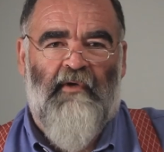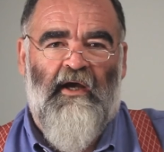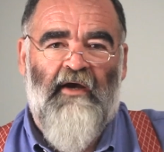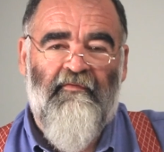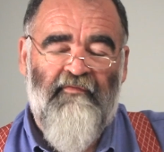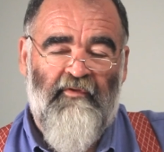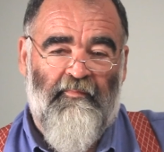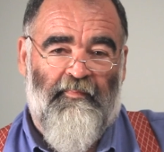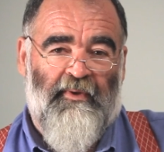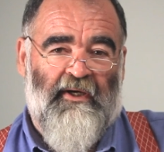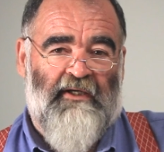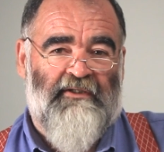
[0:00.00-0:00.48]

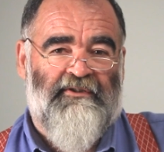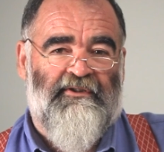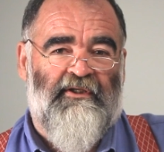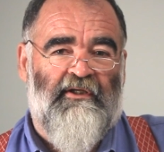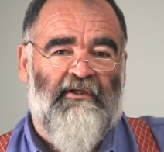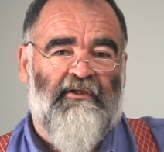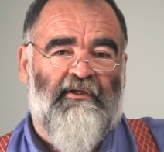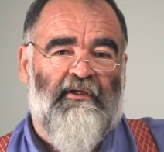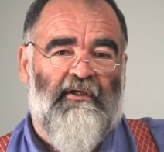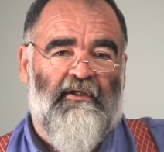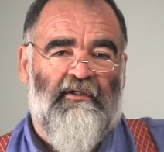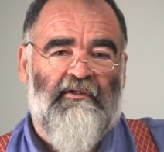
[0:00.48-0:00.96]
Over the past
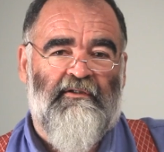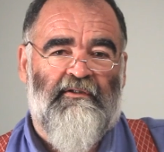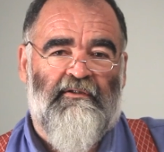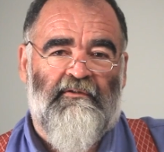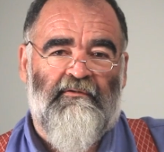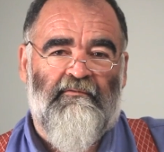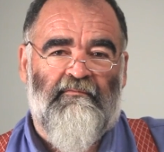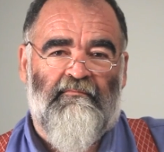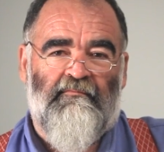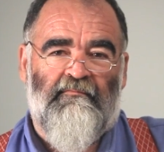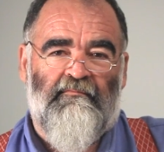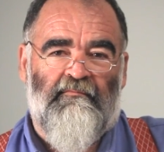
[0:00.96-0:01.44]
10
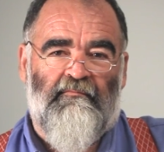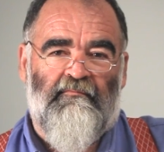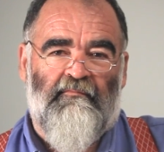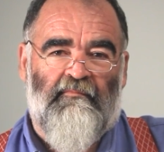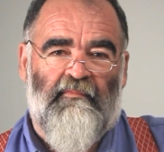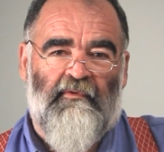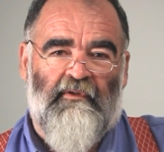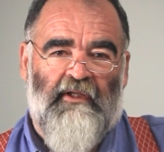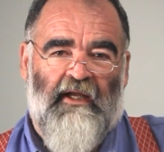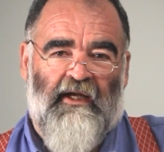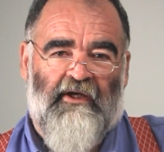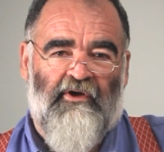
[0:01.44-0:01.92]
years,
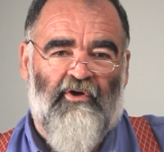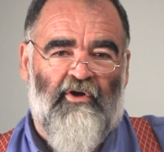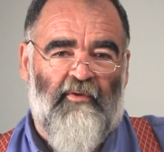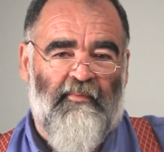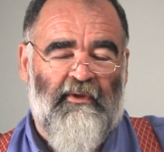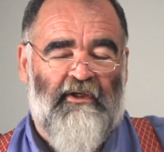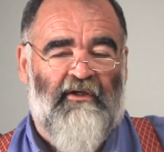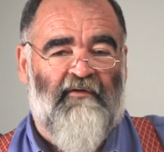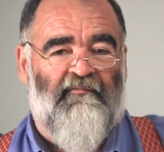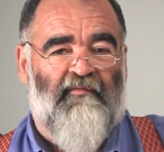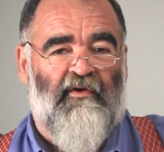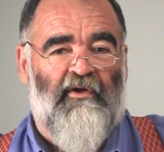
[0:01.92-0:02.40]

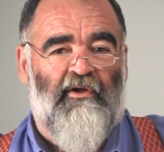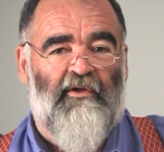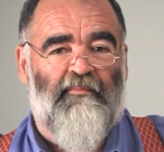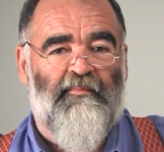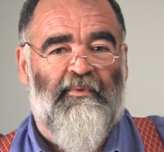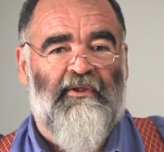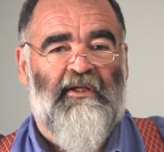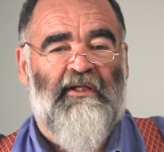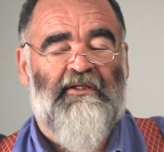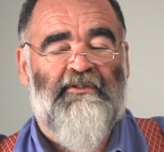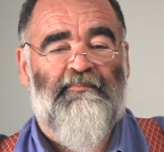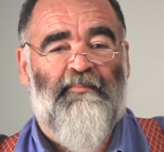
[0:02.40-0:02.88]
economic
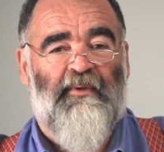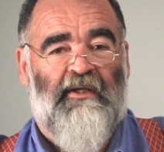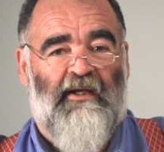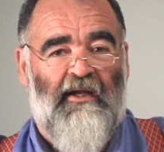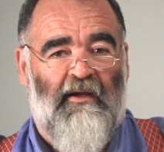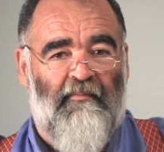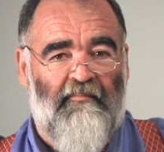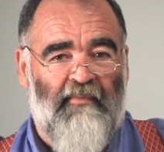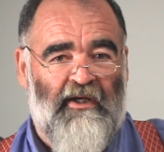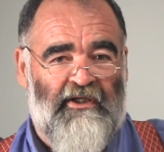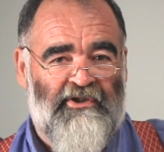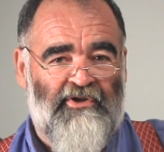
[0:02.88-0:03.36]
development has
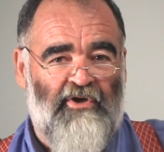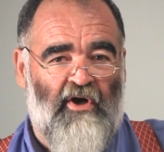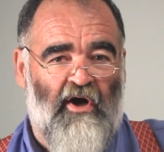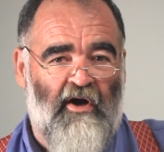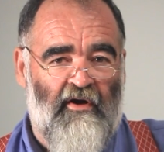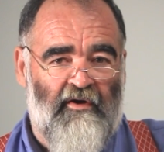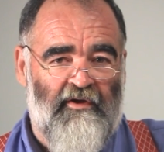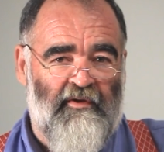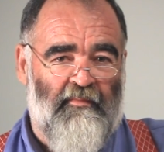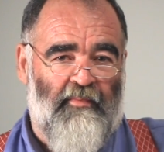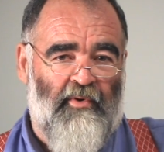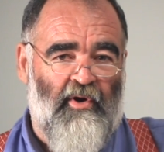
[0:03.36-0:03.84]
become much
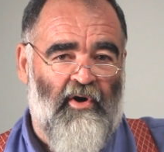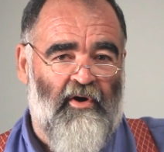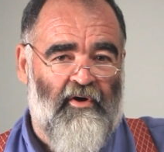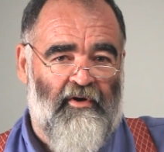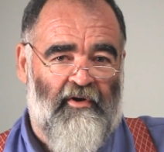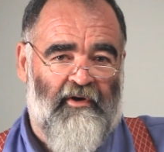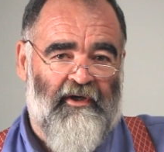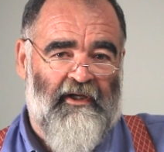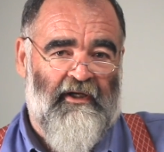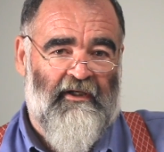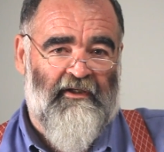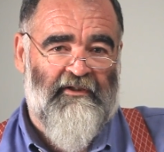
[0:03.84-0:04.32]
higher on the
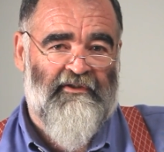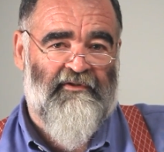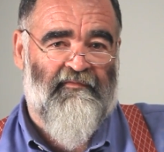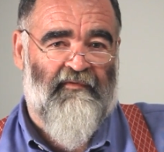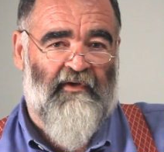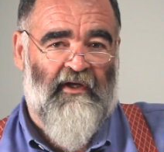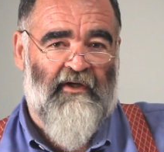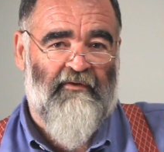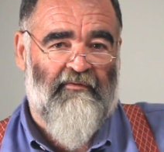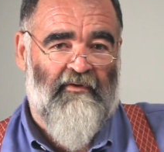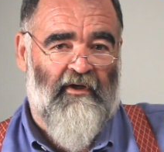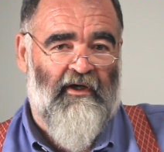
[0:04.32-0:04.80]
priority list
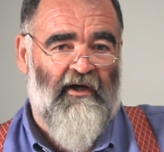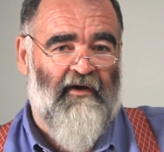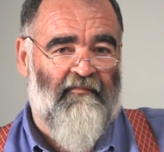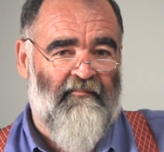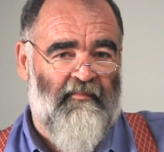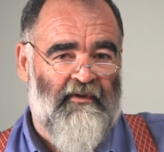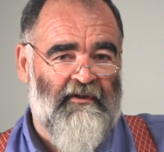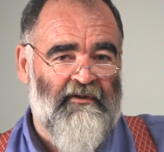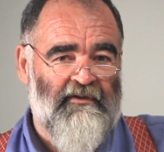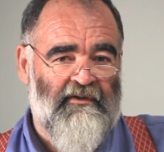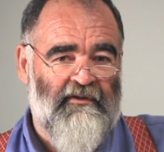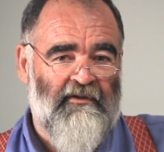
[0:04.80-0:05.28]
for local
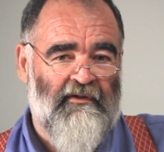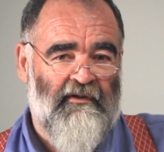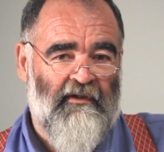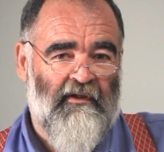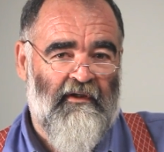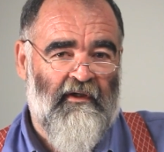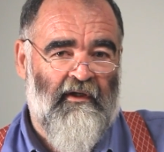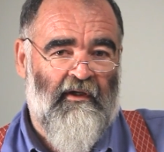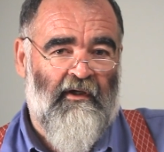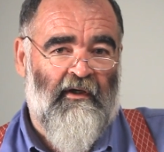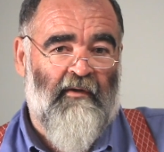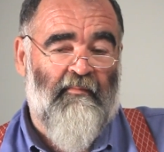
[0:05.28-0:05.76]
governments.
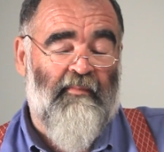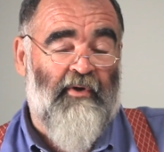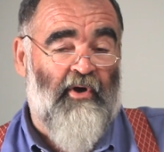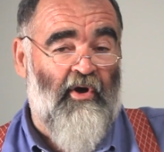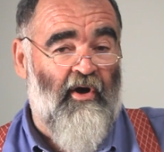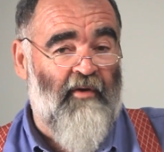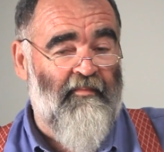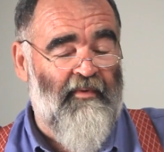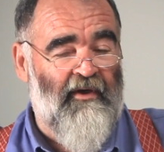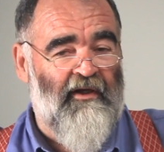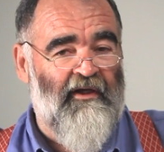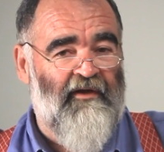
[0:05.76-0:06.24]
But
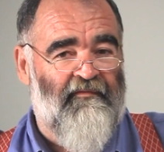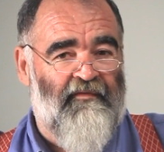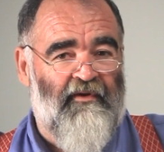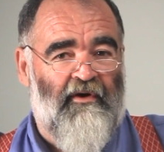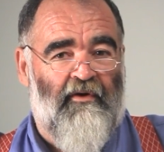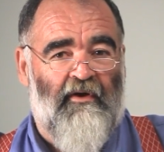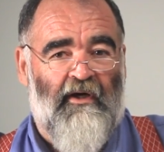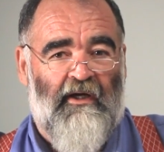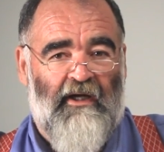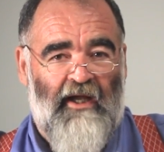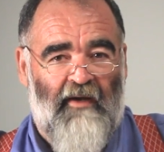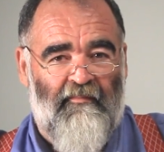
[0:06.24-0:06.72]
I believe
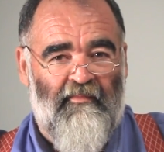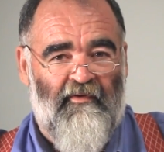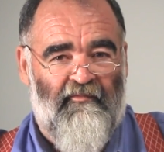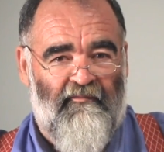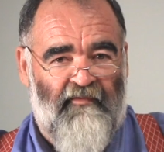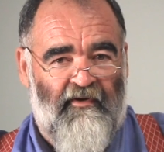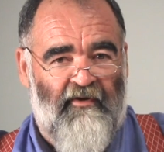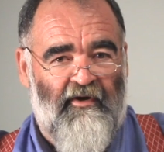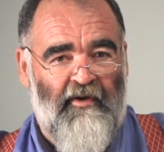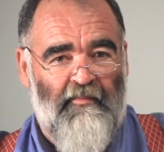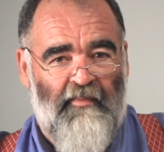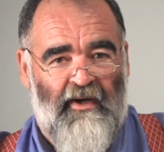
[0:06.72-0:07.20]
there are a couple of
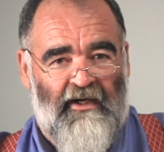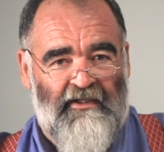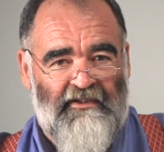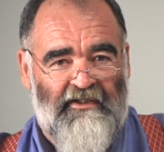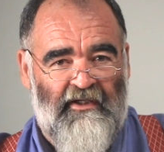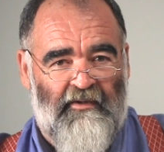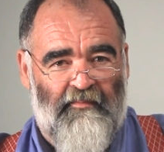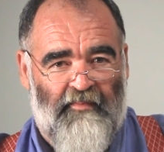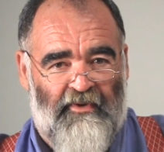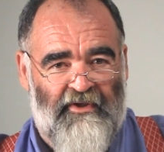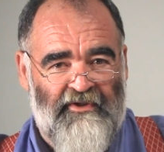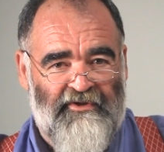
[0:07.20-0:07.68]
very
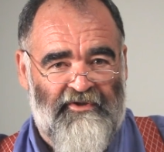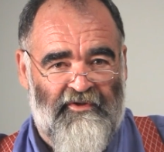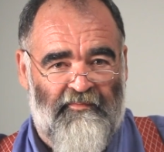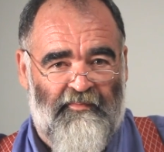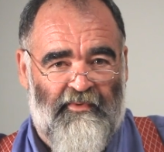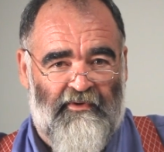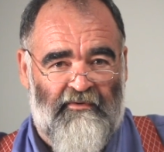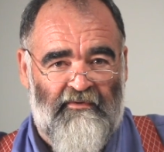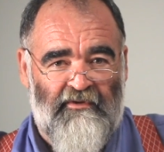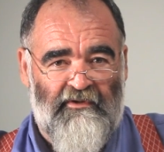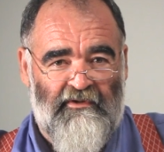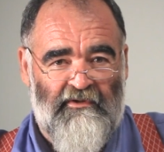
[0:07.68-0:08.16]
basic
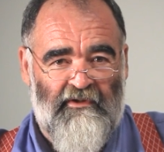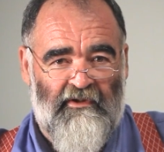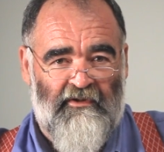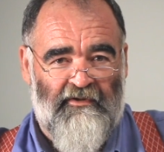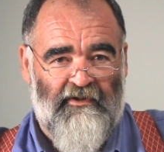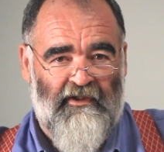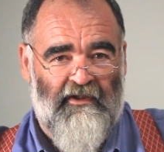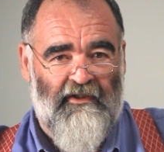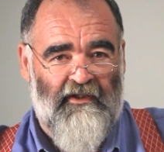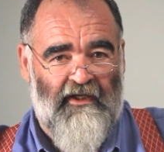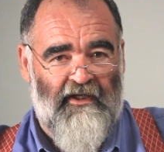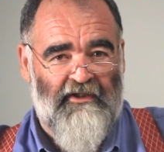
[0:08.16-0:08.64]
principles
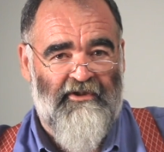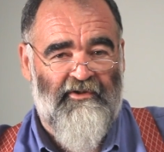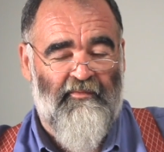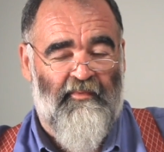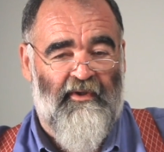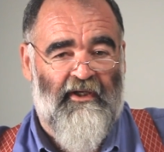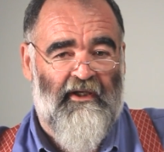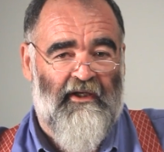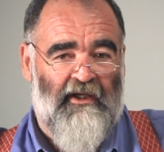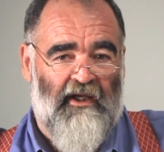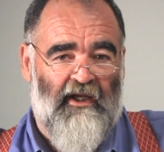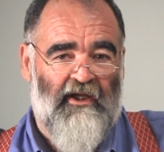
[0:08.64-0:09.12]
that need to
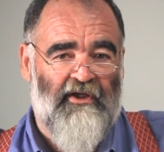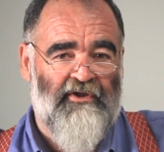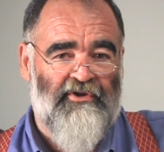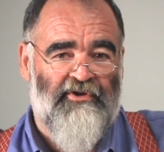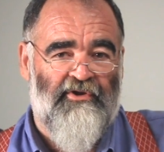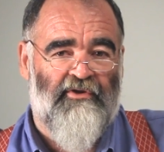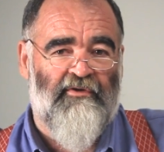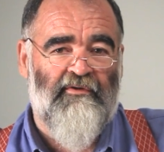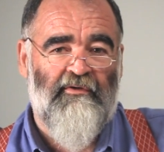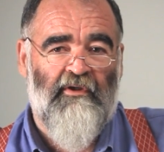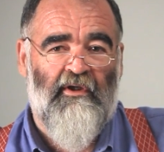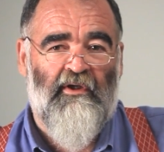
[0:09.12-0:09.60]
be adhered
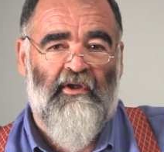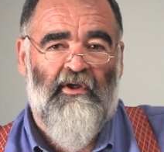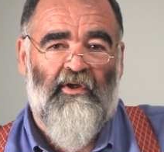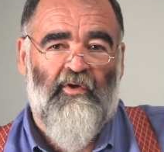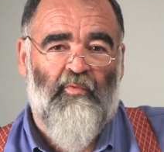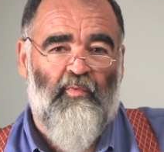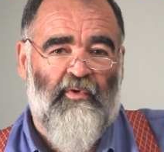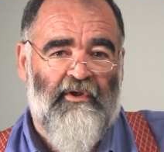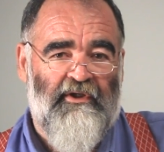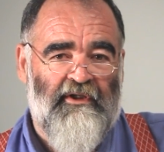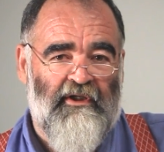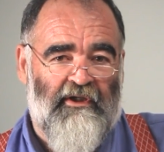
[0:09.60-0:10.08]
to
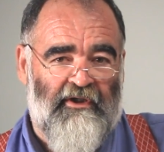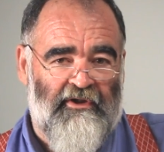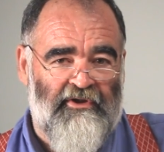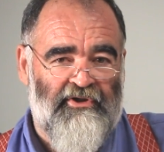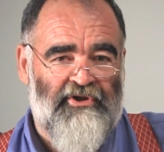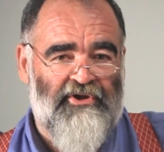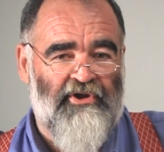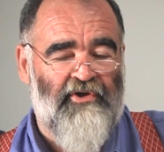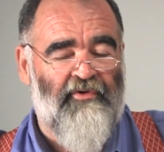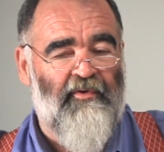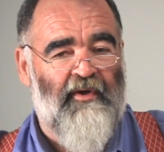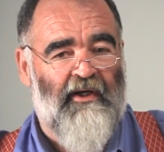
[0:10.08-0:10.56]
when you're
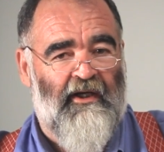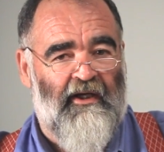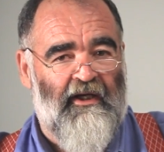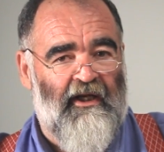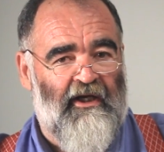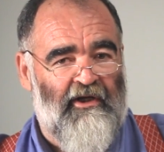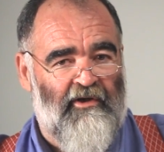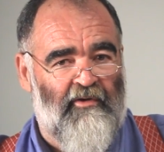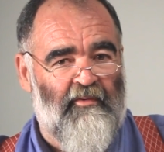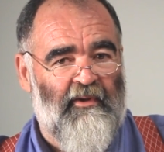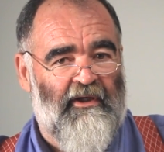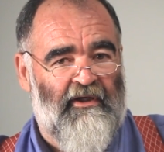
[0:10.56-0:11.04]
considering an
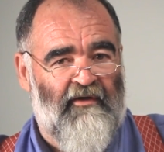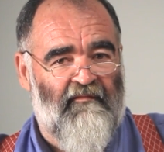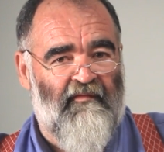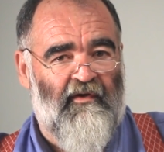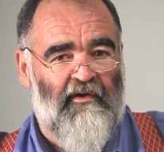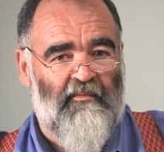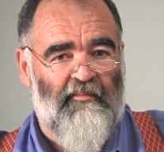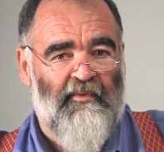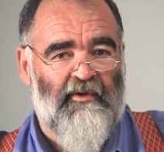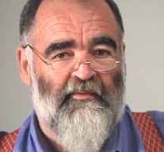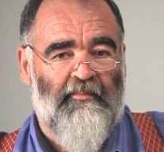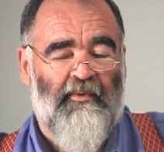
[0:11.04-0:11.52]
economic
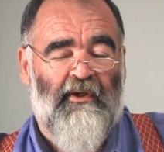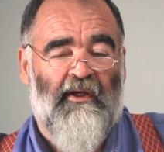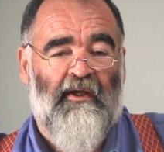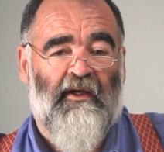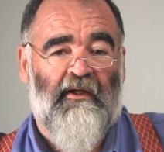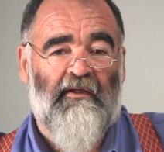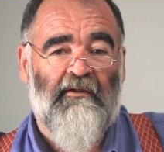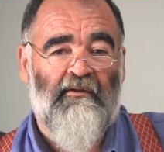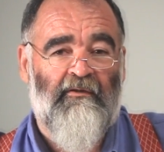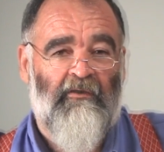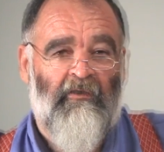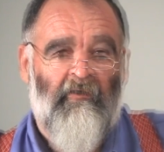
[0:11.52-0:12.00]
development
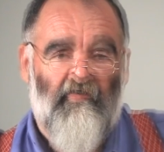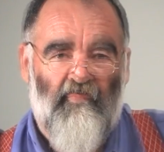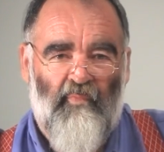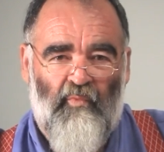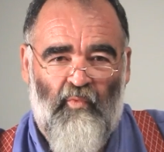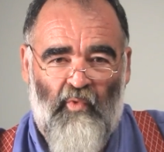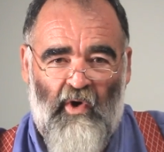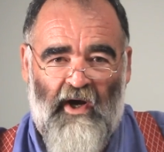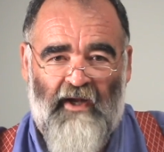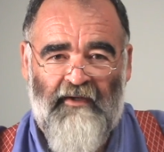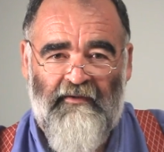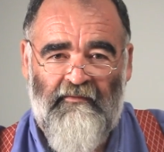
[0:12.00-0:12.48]
plan.
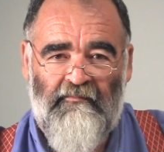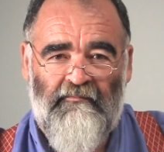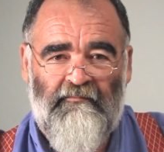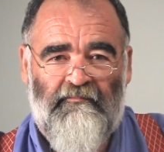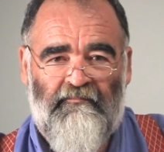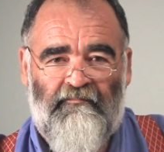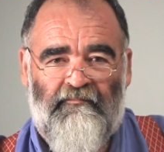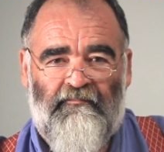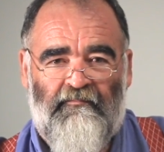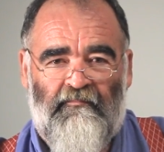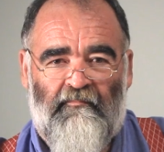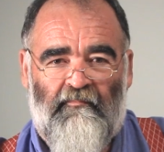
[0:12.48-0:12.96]
One,